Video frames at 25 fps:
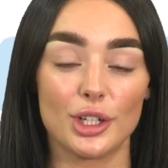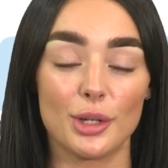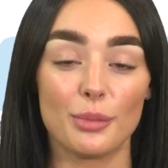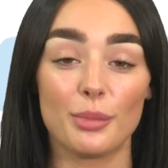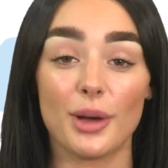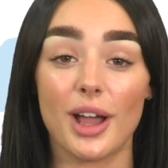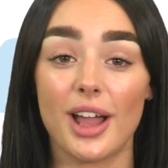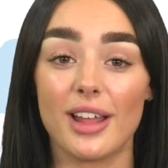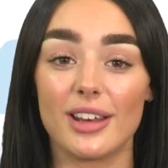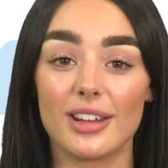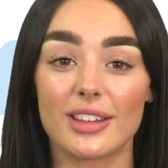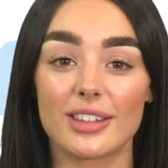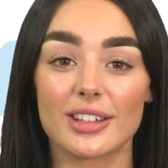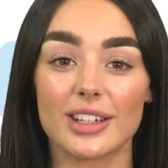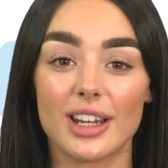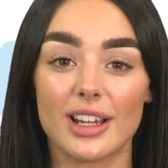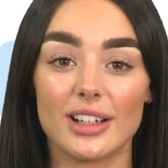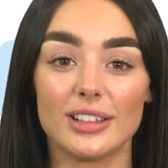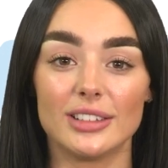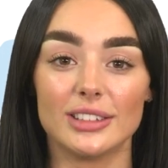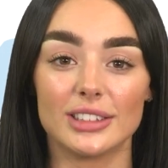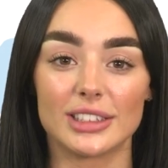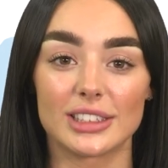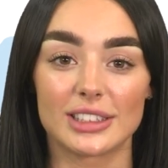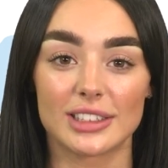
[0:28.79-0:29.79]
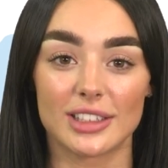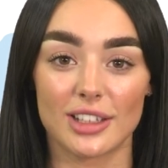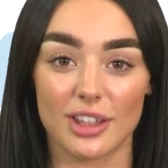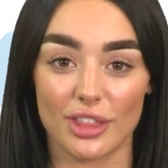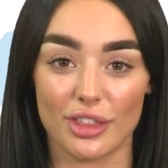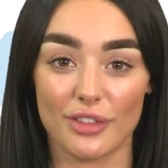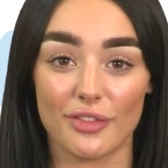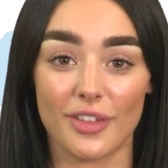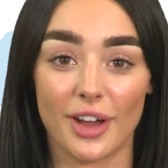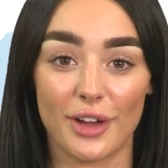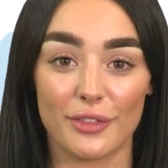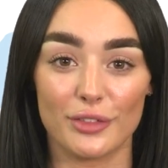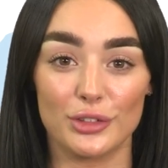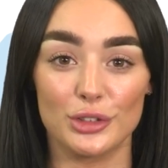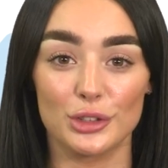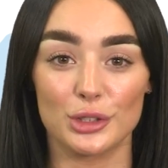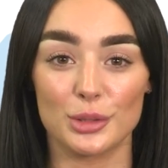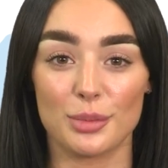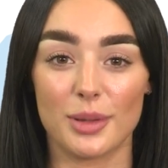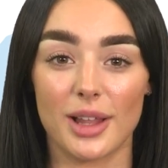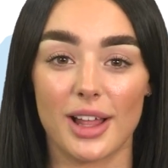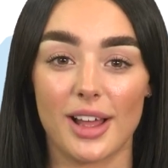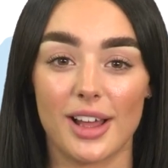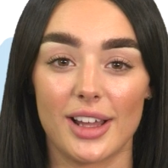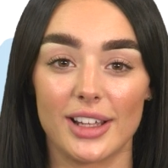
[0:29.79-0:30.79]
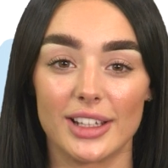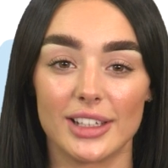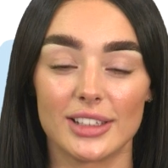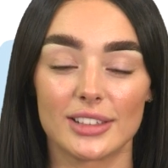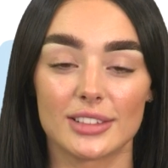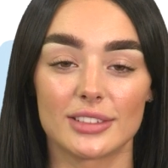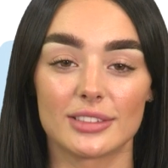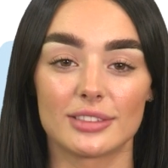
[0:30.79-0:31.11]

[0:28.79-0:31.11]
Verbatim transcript: but anything else, the VAT rules apply.